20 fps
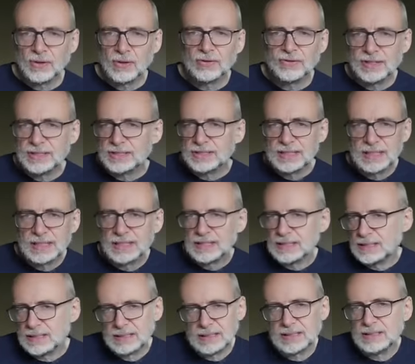Or is
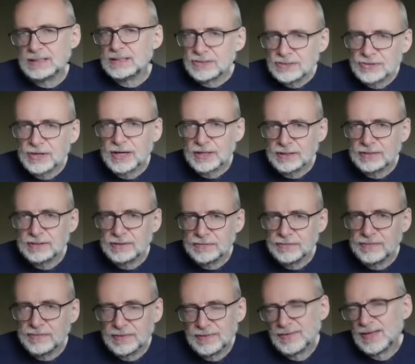it
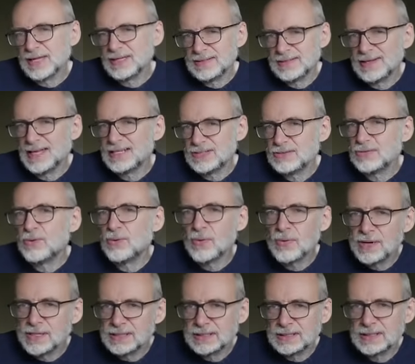destructive? And that's
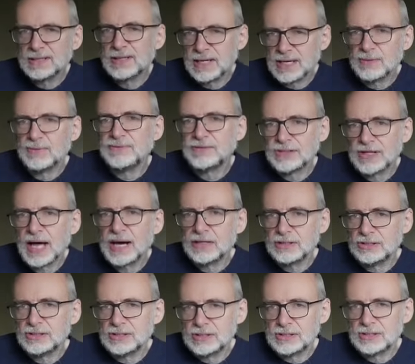always the thing with
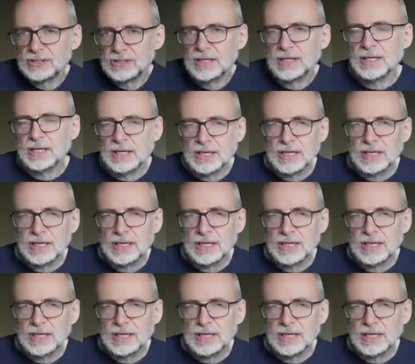challenges.